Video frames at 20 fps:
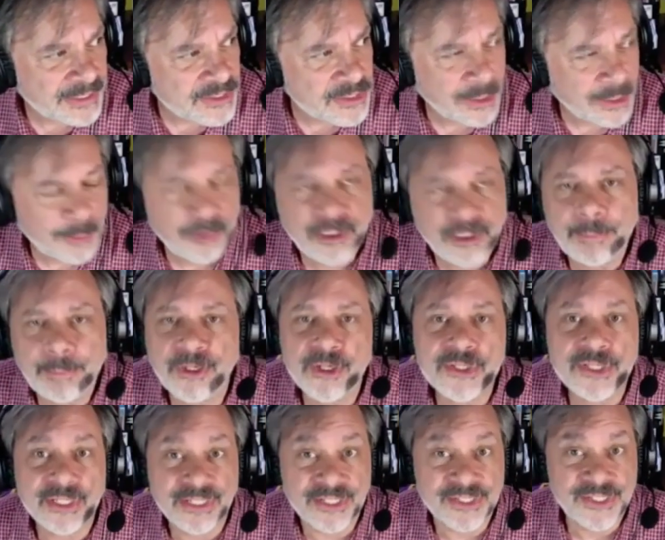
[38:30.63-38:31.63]

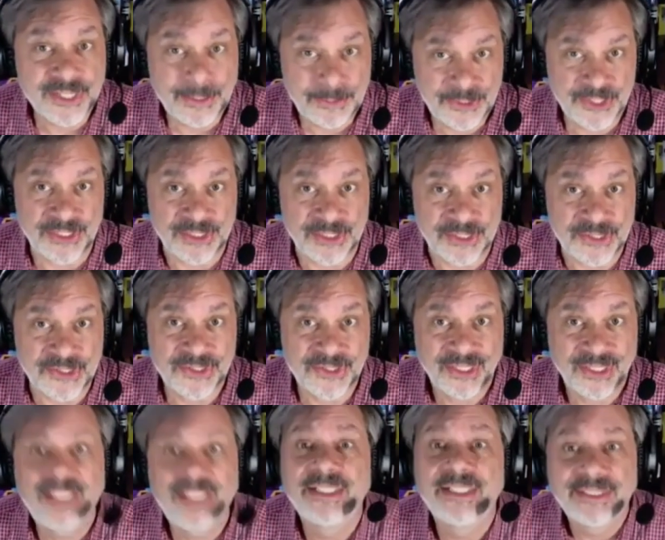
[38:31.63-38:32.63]
appears on The Simpsons,
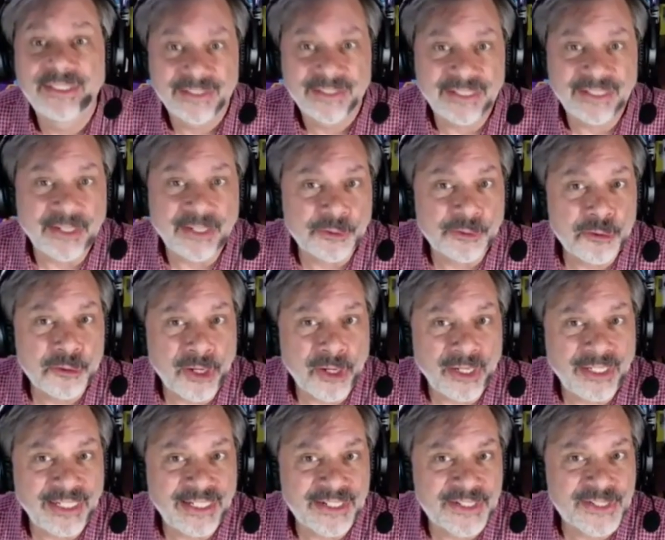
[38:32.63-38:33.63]
they are
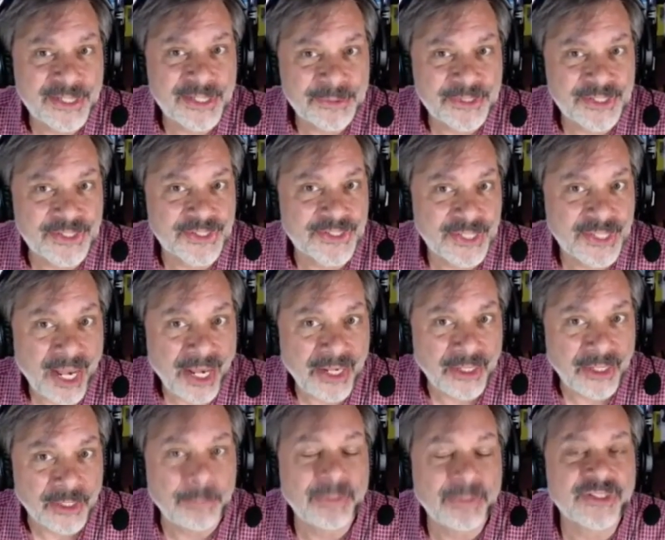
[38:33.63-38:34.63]
drawn in a Simpsons
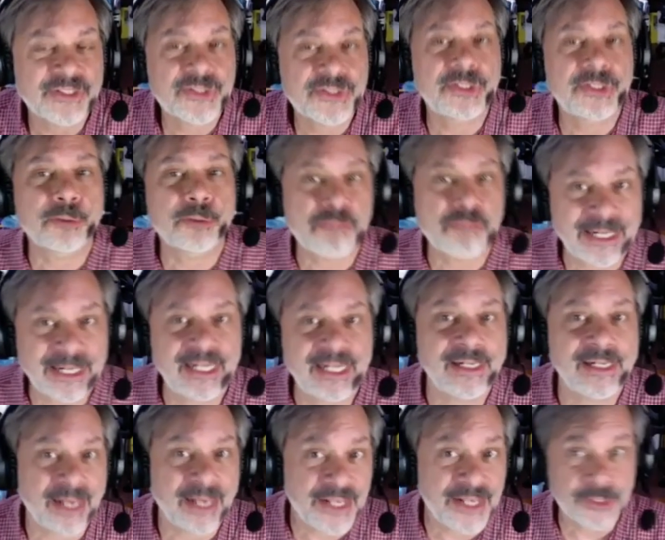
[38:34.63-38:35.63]
style, but they're still
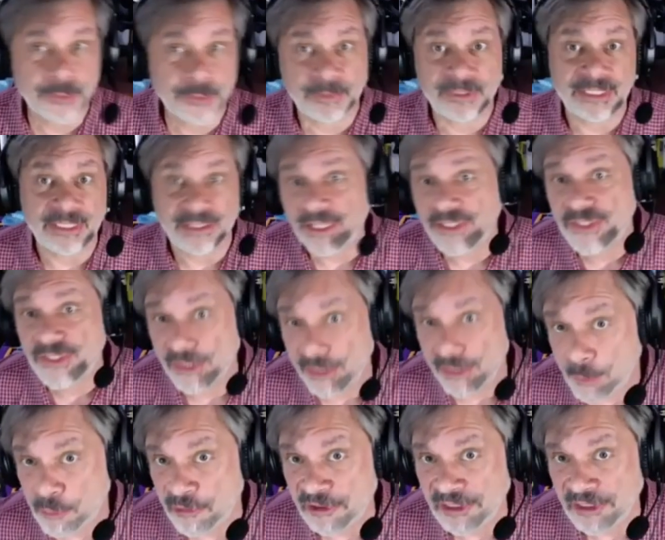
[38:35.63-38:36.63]
recognizably that
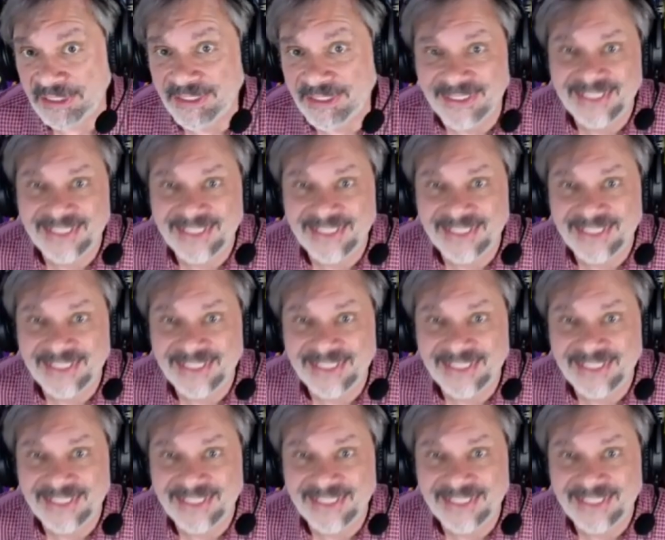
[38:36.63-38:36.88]
celebrity.